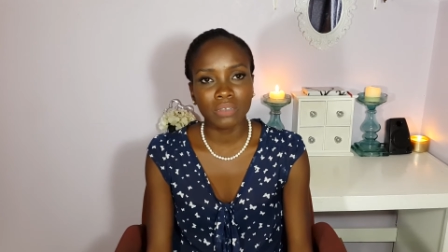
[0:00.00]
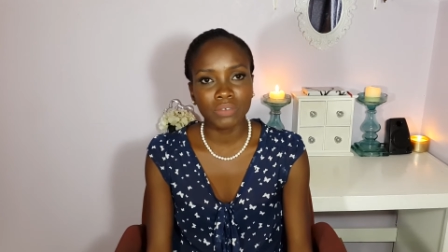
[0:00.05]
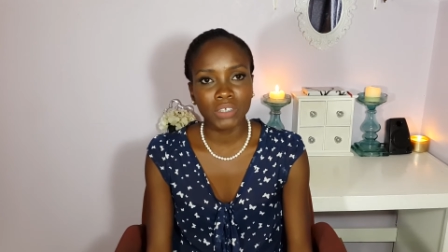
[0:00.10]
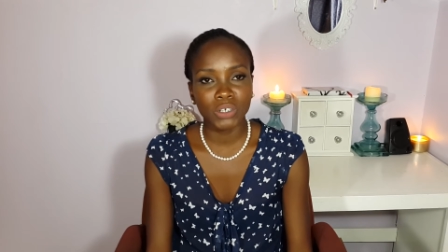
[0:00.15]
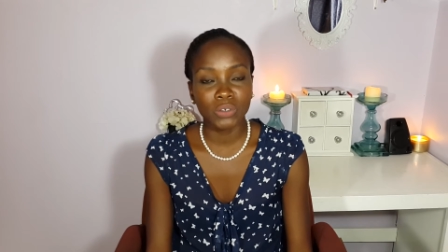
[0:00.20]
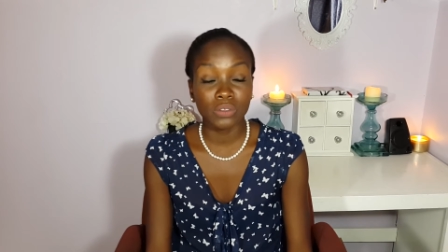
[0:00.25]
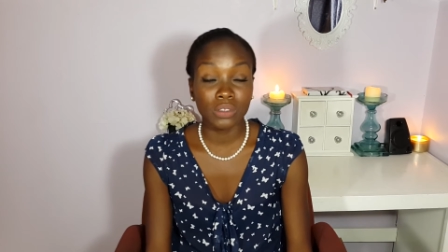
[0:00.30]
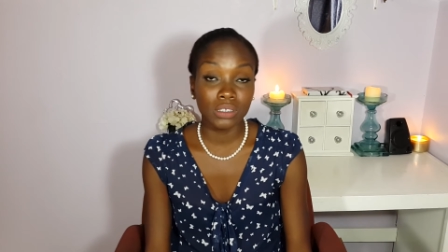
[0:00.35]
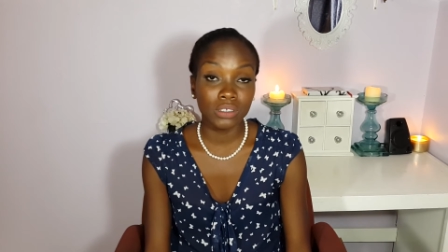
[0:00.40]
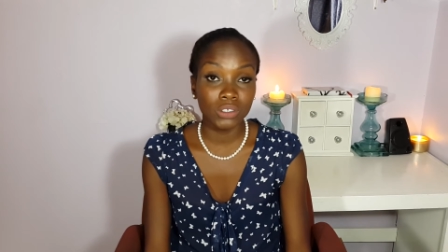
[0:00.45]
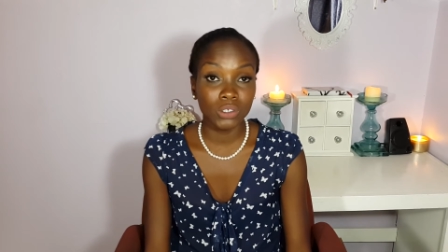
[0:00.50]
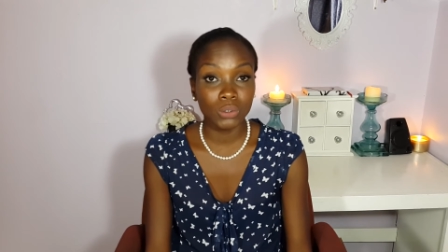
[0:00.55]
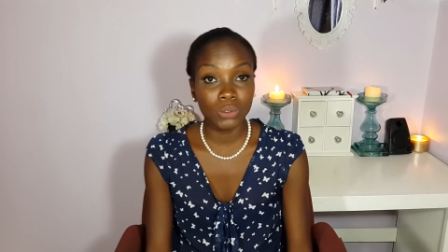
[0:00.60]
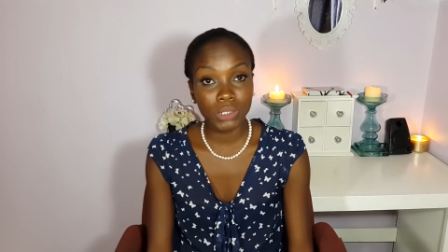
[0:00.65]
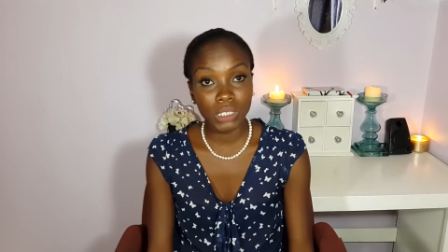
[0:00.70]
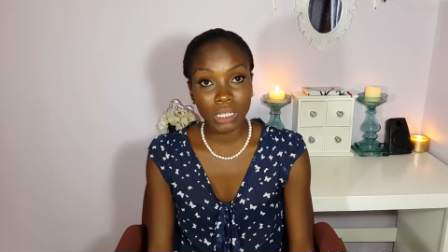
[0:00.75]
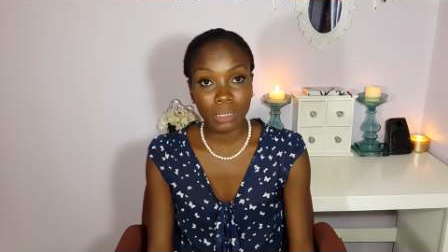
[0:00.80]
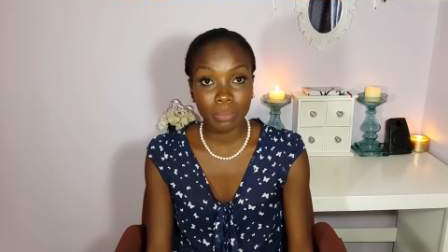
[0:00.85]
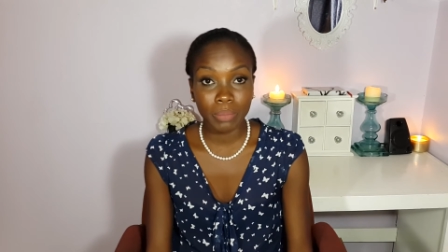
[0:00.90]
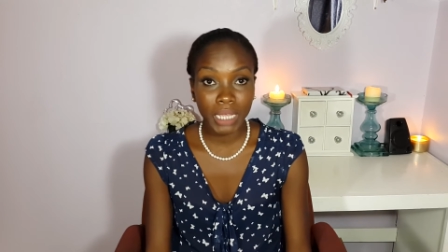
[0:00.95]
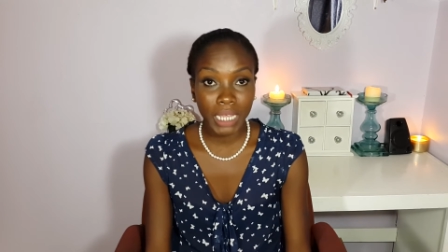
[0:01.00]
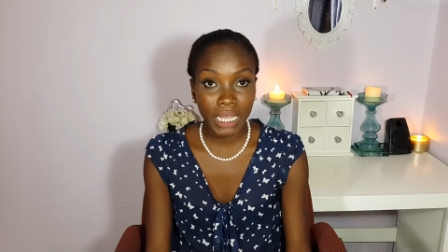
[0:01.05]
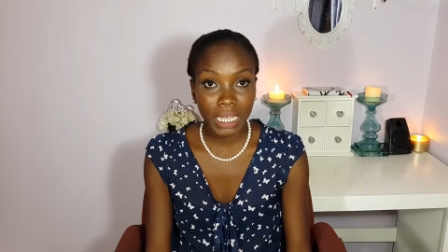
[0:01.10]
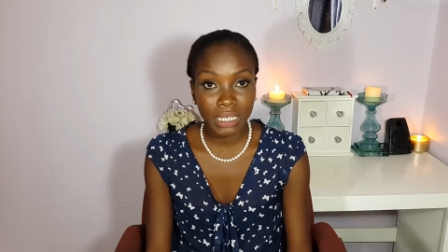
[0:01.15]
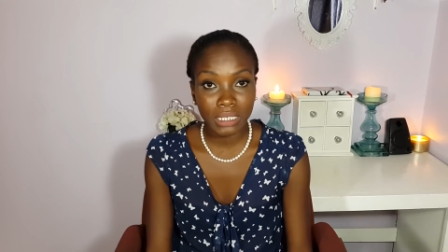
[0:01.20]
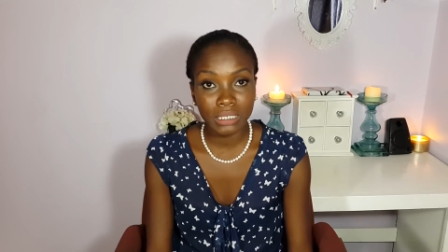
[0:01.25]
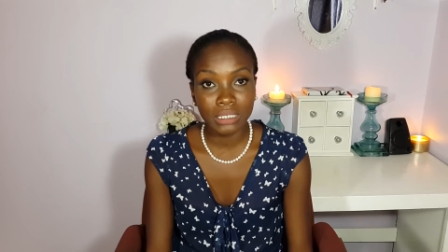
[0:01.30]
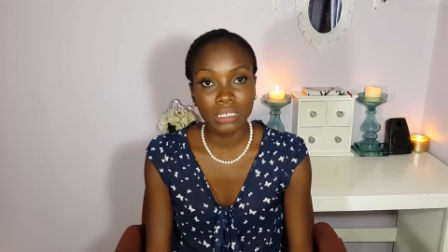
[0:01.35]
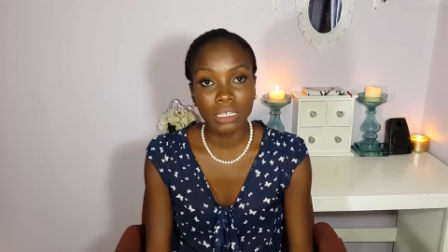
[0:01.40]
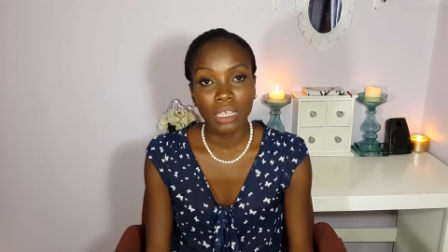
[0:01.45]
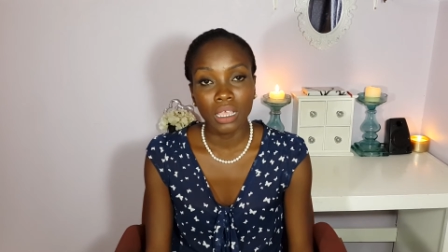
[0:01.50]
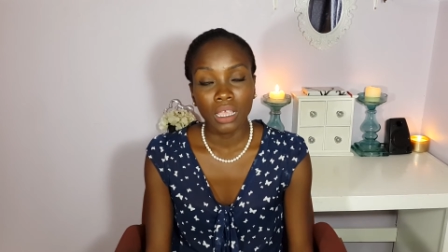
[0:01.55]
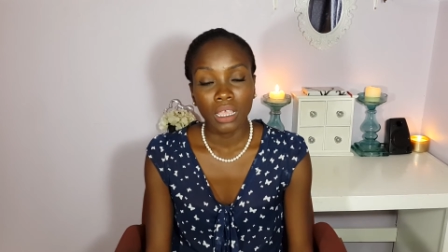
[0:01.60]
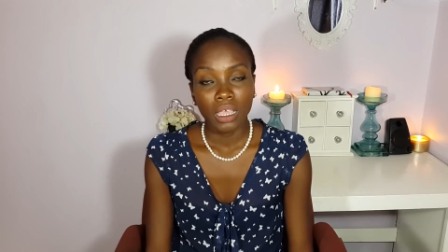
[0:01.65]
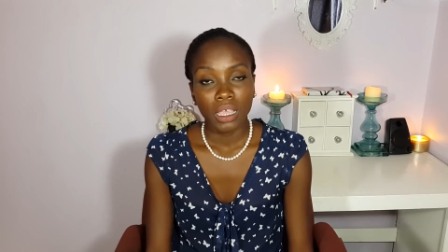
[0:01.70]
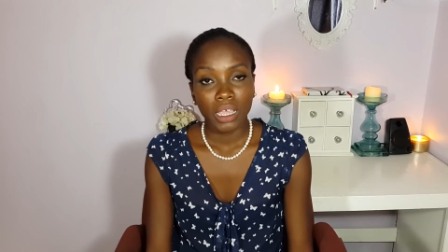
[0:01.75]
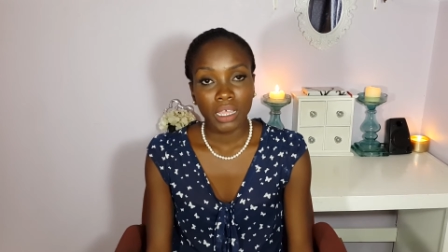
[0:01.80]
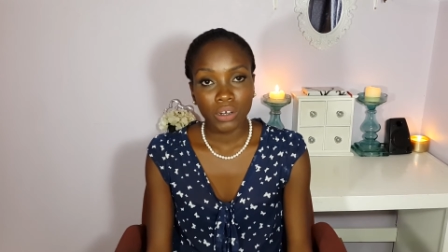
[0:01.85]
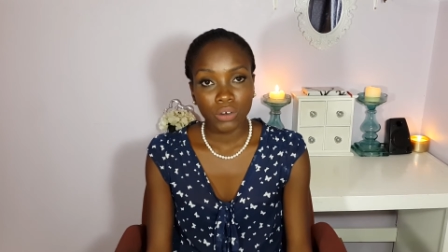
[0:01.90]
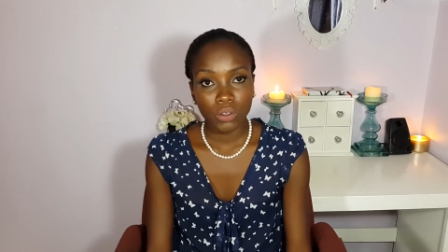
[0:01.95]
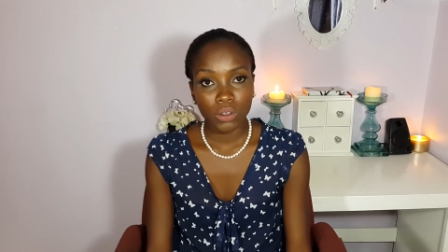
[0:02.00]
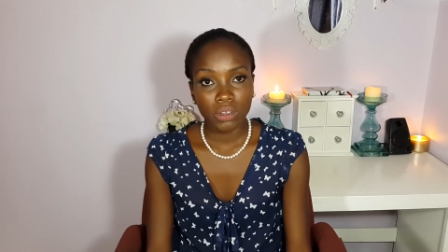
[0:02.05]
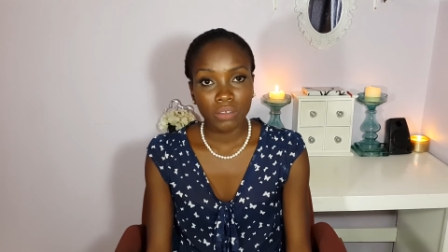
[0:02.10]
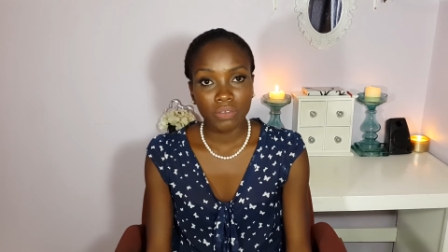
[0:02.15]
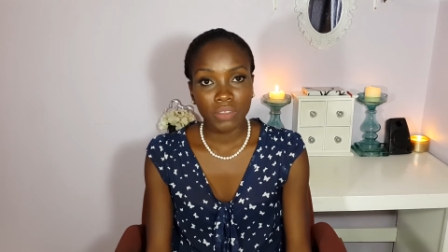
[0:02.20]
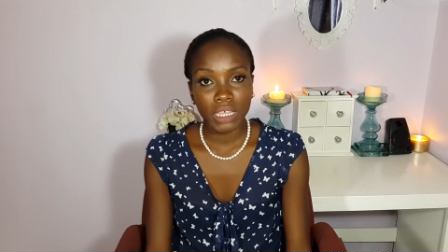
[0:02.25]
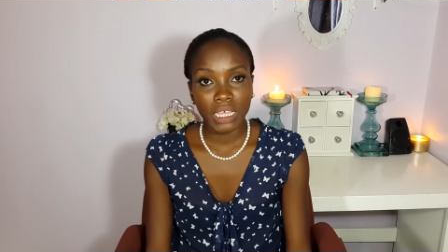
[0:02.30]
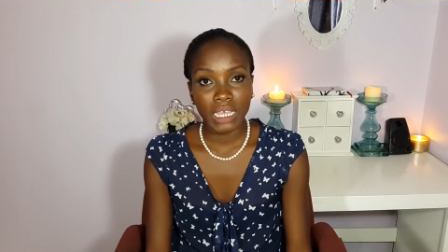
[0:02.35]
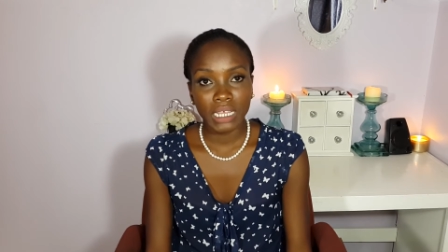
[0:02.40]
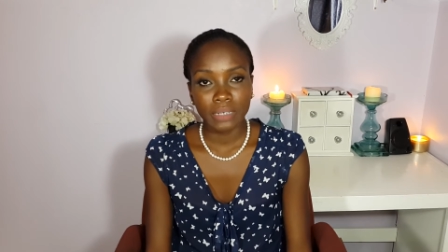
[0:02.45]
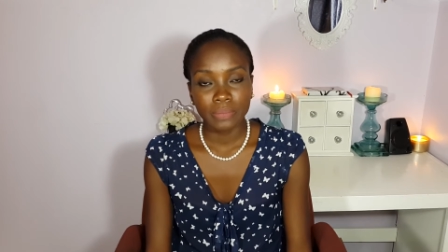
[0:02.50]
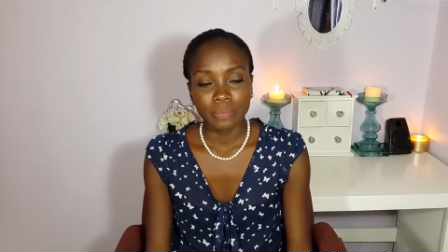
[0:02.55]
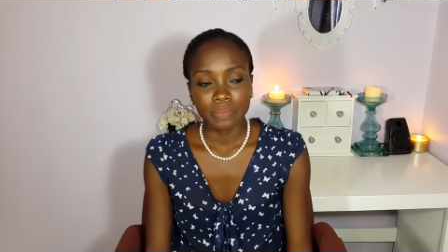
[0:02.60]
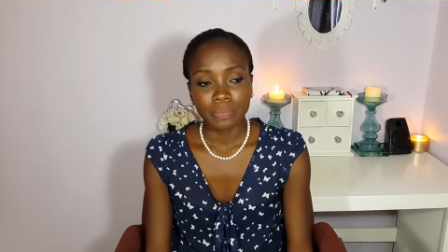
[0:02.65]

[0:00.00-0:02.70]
you know, this too shall pass and all of that.